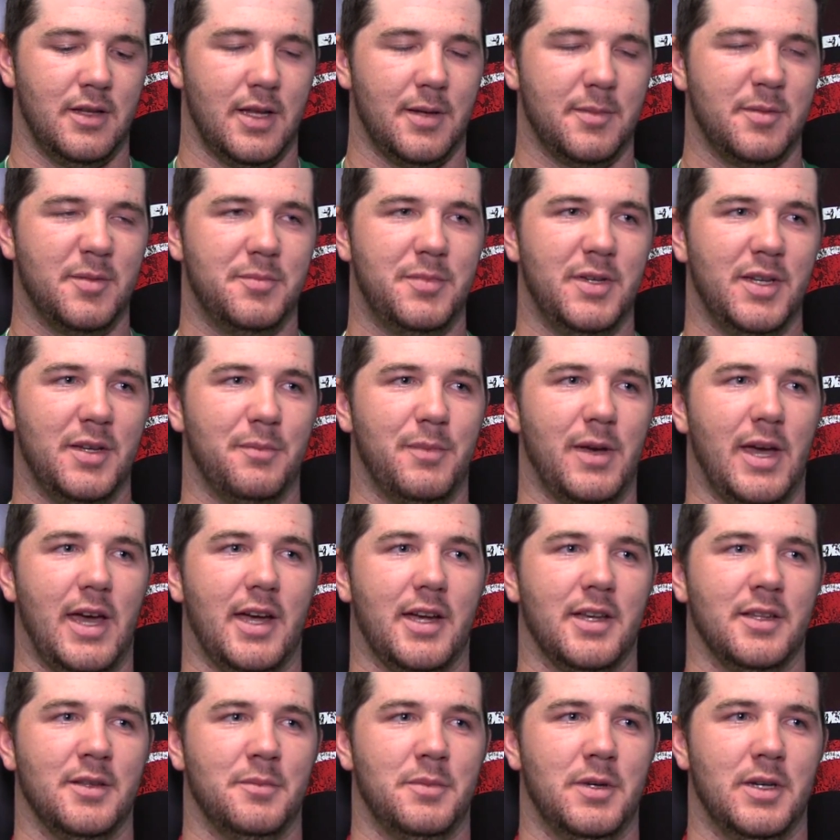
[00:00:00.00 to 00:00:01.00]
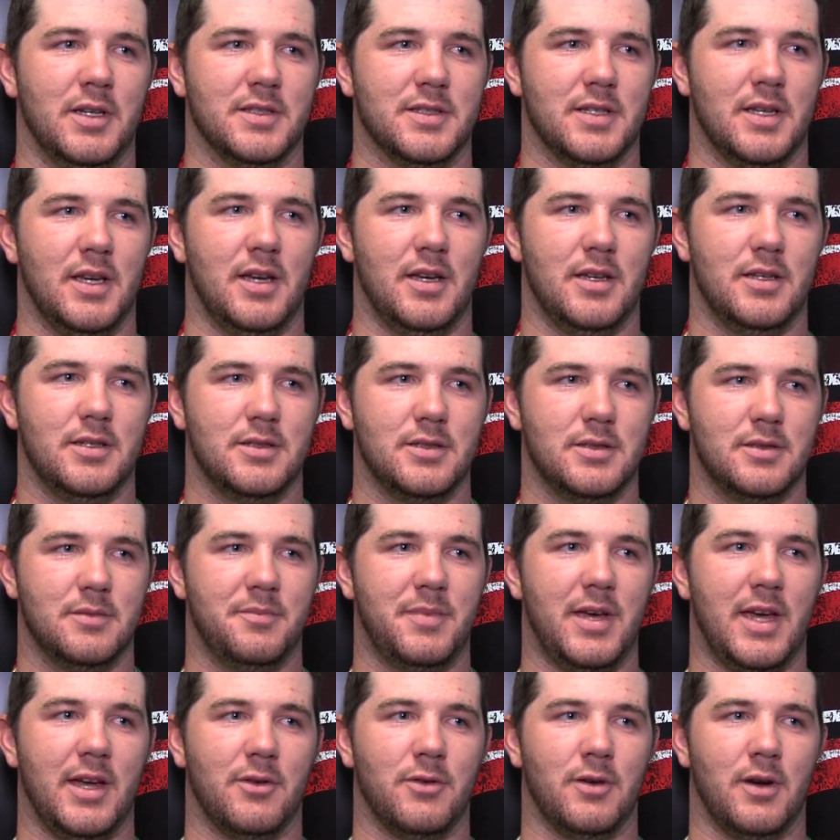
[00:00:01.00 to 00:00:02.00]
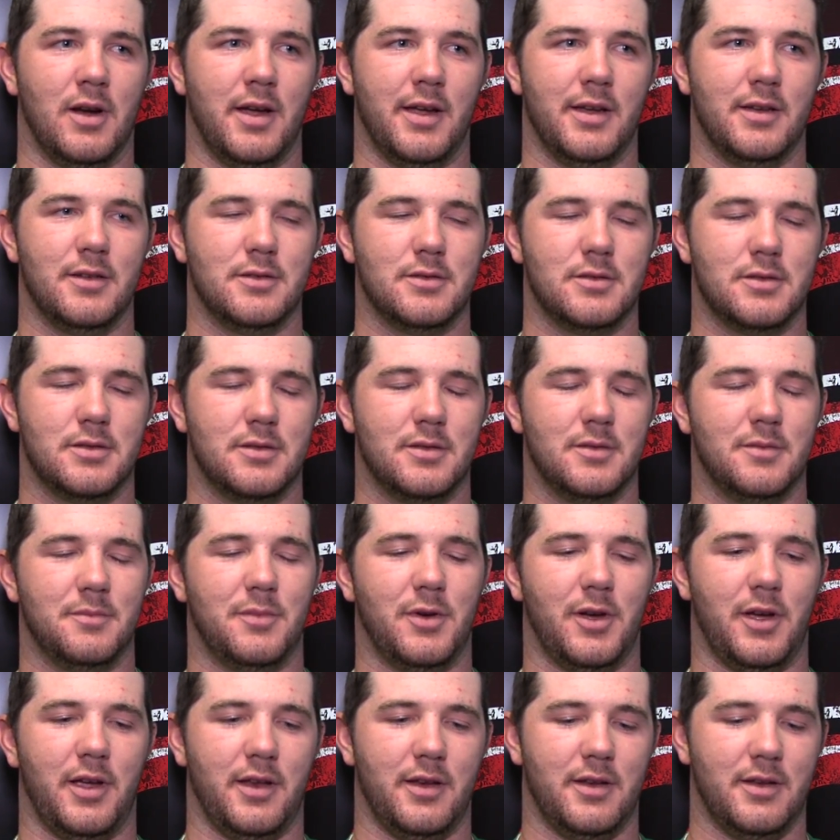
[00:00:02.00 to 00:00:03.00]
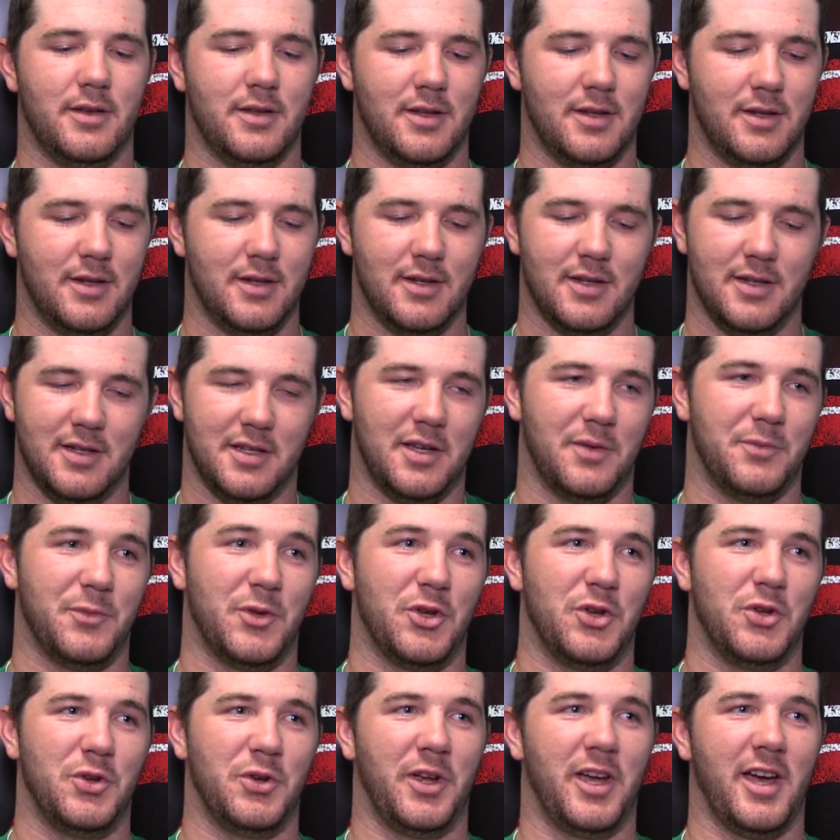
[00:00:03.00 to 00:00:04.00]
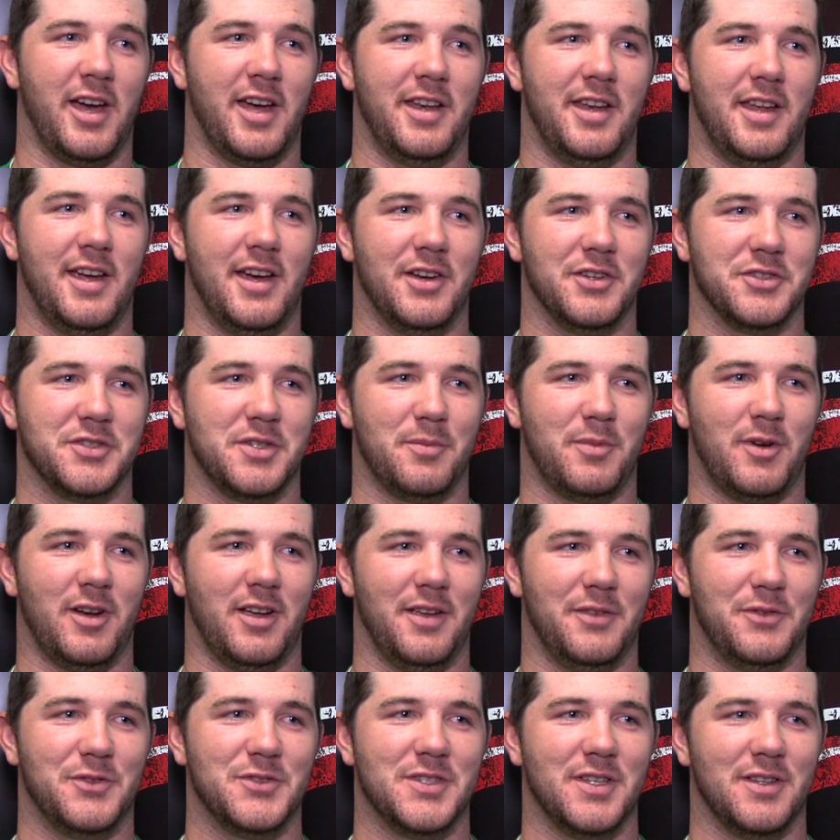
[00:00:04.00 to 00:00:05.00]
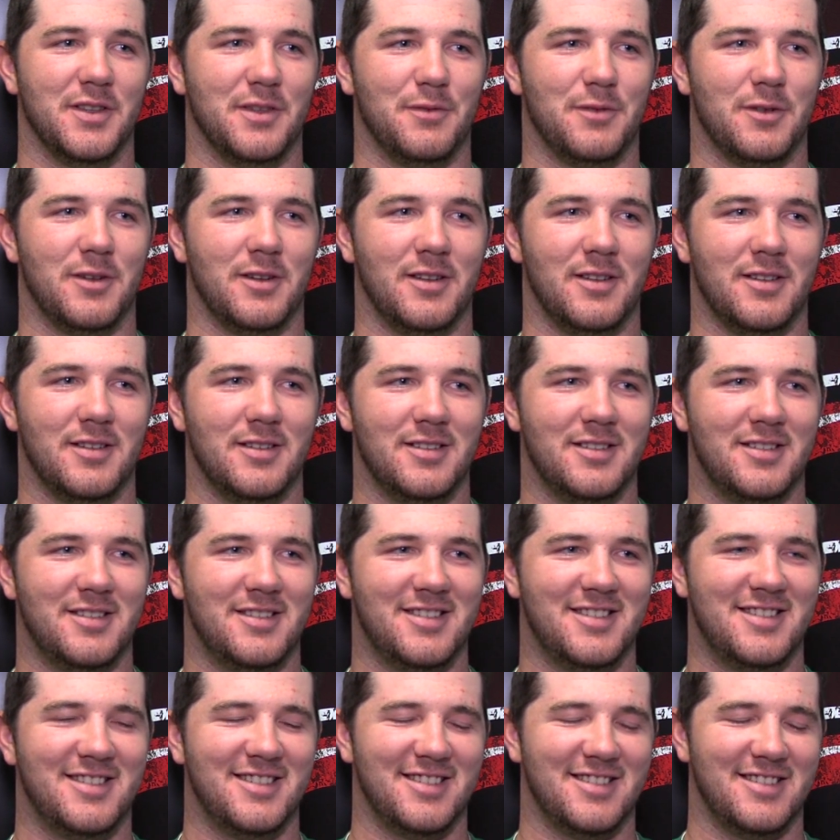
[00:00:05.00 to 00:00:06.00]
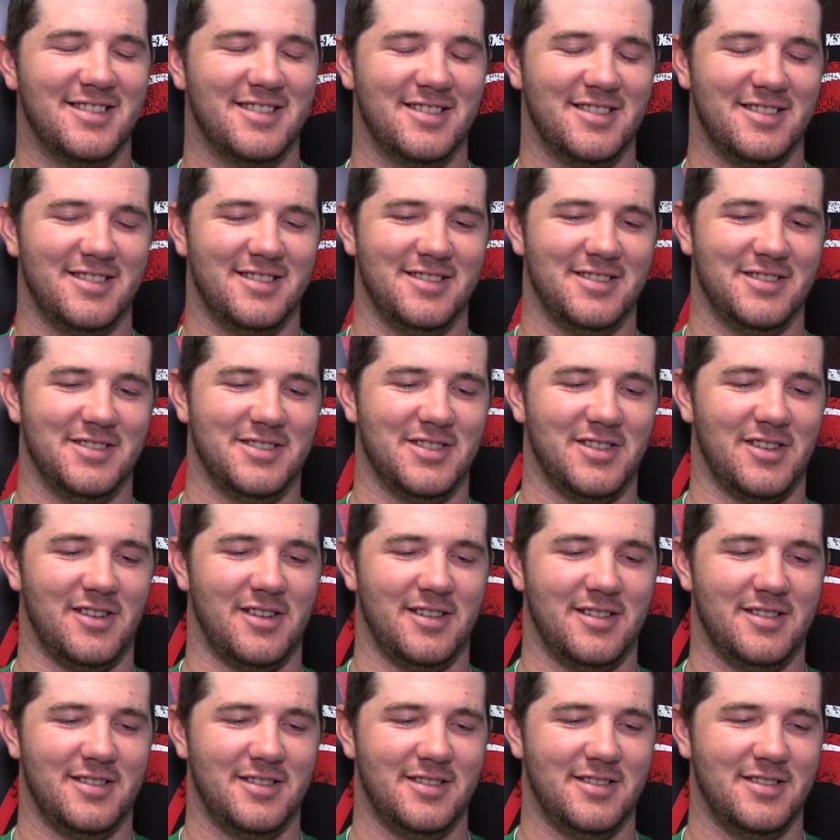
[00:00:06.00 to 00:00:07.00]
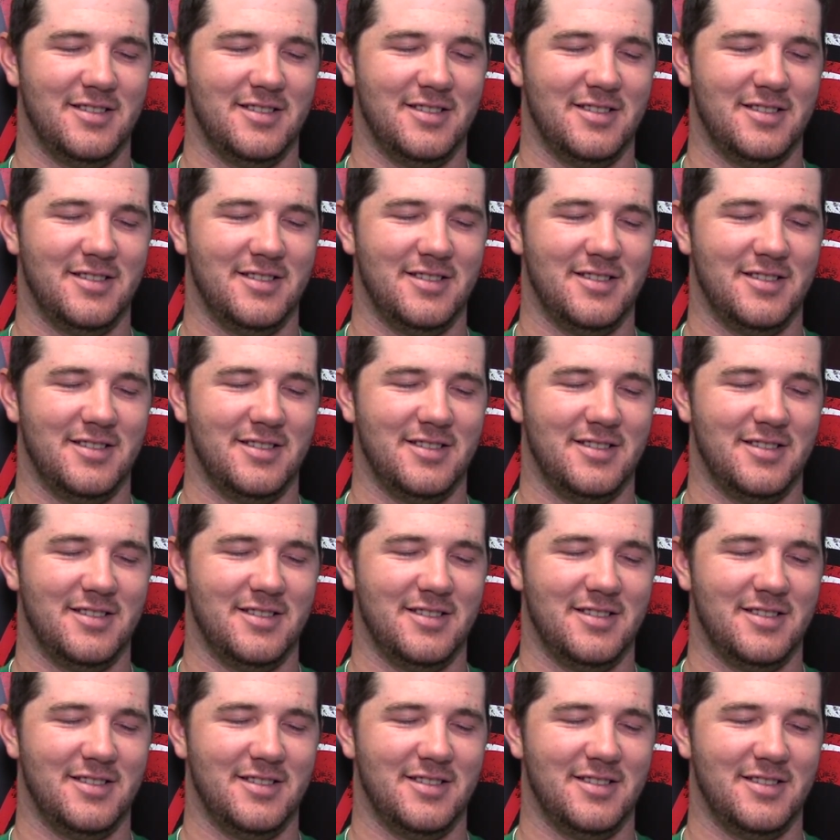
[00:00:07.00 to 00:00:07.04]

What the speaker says: I'm a big back of the bus guy, back right. But I'm the new guy now, so I'll probably have to sit in the front. It's all right.